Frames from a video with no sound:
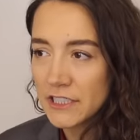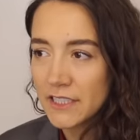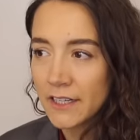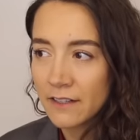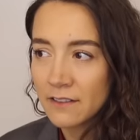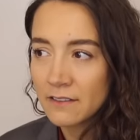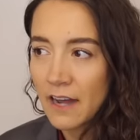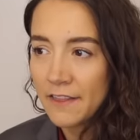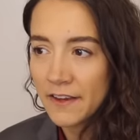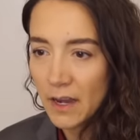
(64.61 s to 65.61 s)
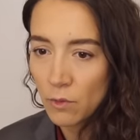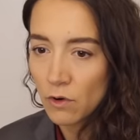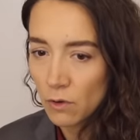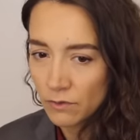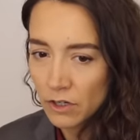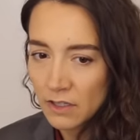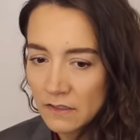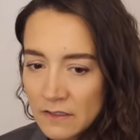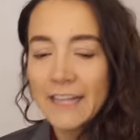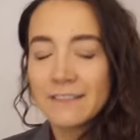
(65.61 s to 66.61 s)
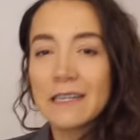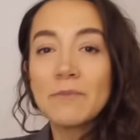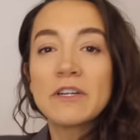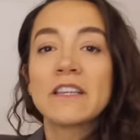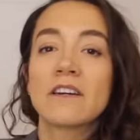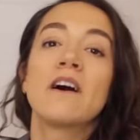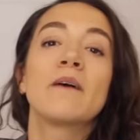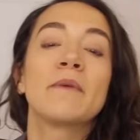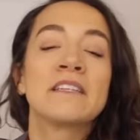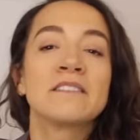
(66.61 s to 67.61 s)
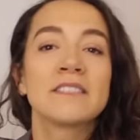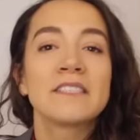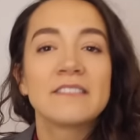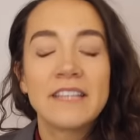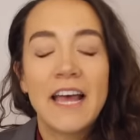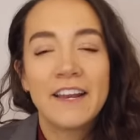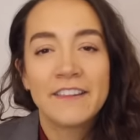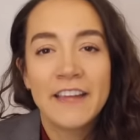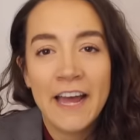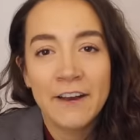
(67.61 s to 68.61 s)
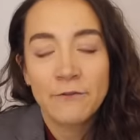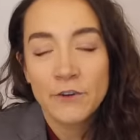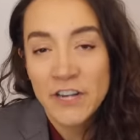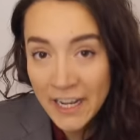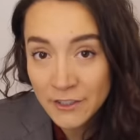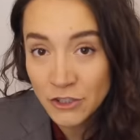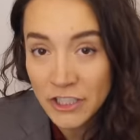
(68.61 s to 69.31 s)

year, I think I wore overalls, and someone in the comments said that for next